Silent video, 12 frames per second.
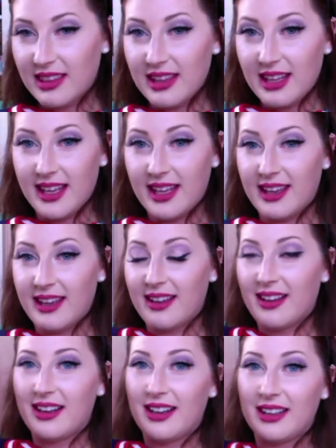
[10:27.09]
the
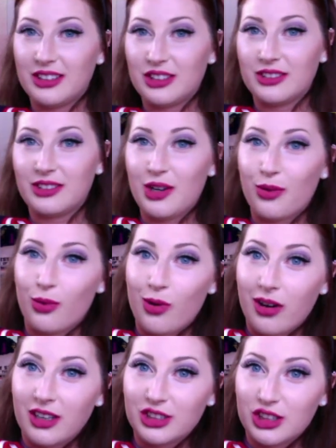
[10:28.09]

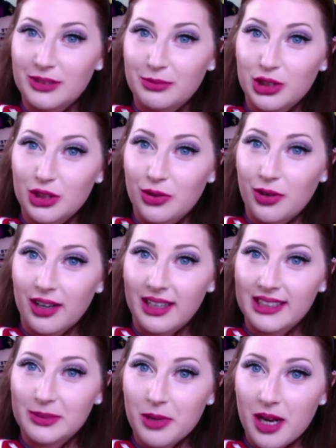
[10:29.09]
Aurora Gymshore
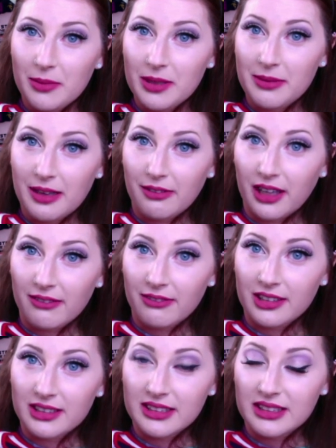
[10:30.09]
is probably my
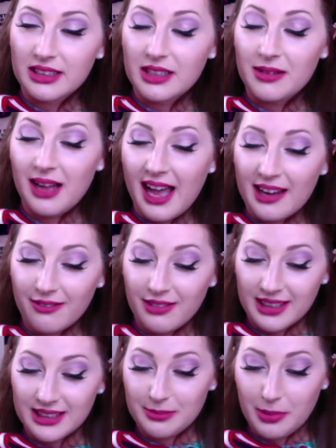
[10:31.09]
favorite out of
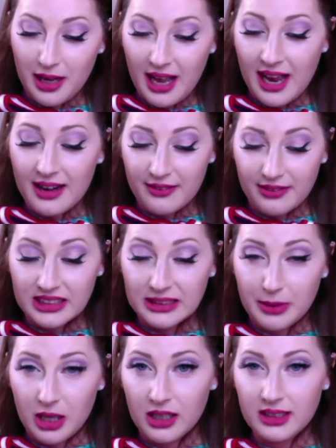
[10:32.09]
this
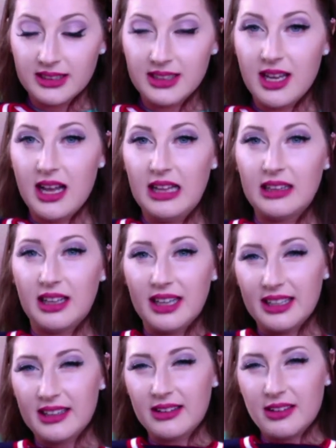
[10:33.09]
box.
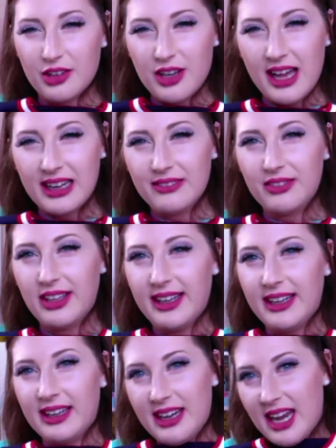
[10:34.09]
Like, they're kind of
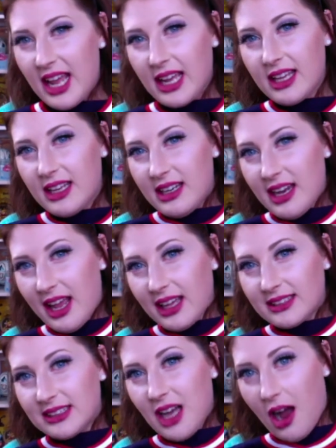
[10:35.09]
like neck and neck
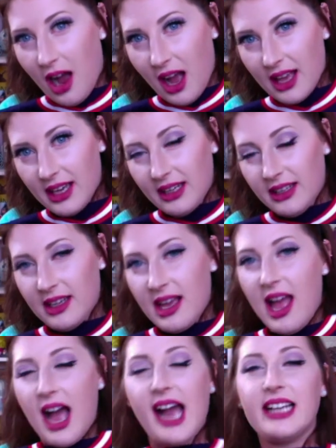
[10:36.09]
tied.
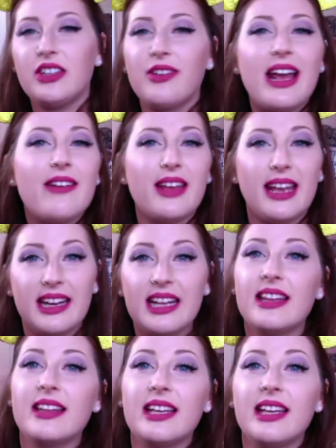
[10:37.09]
I don't have
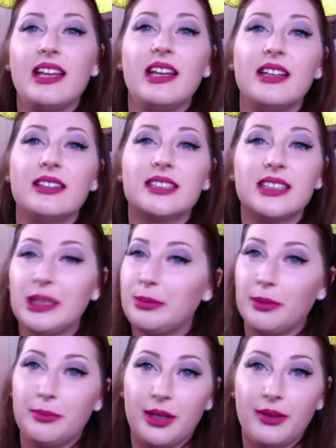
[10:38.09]
anything
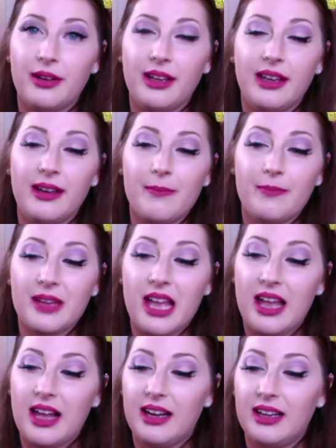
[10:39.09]
Sleeping Beauty,
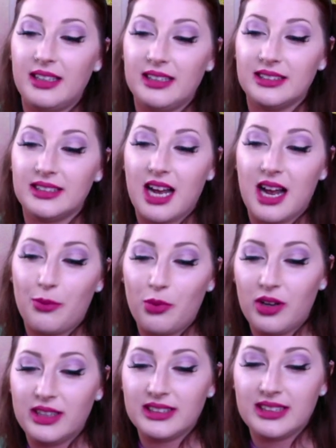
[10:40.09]
and I
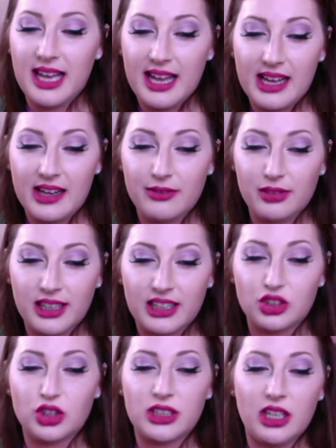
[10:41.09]
want to have like
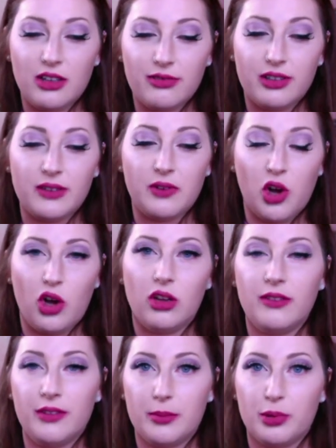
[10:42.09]
a shelf of
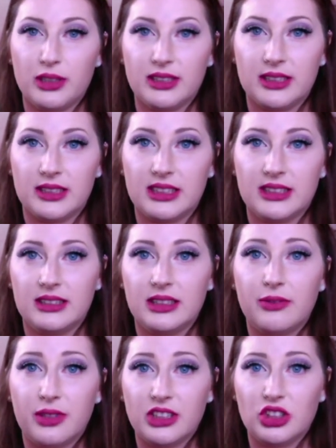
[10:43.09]
all of the princesses
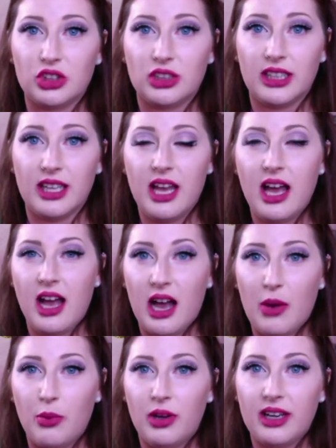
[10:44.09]
eventually.
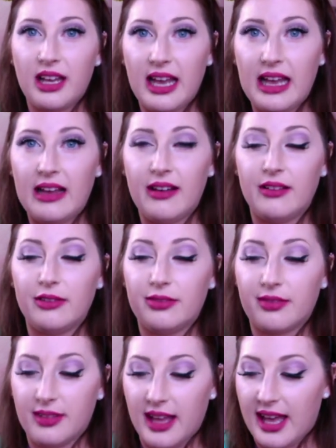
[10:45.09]
I want to have
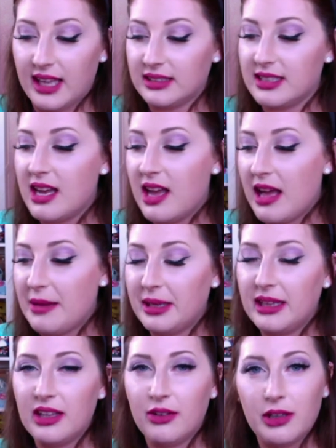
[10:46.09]
that. I
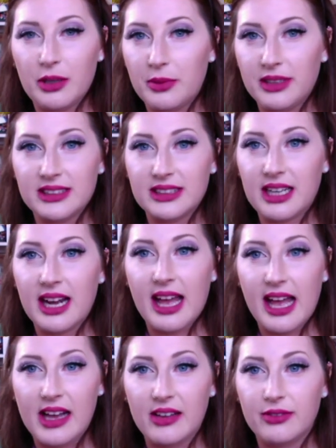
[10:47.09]
mean, the only ones that I
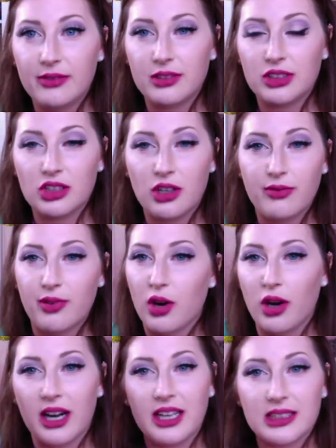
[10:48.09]
have so
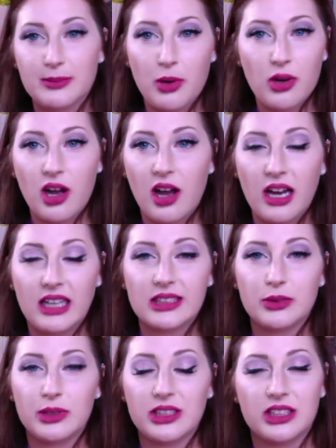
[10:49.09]
far is Pocahontas,
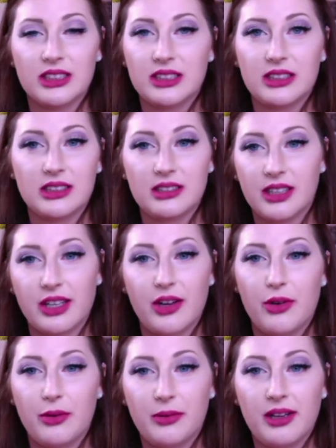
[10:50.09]
which is,
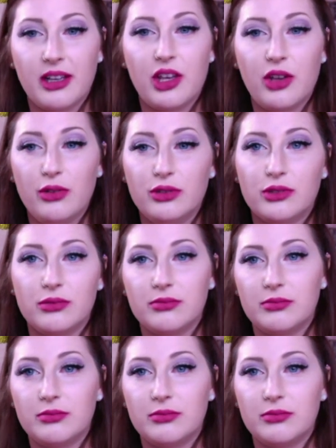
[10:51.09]
a huge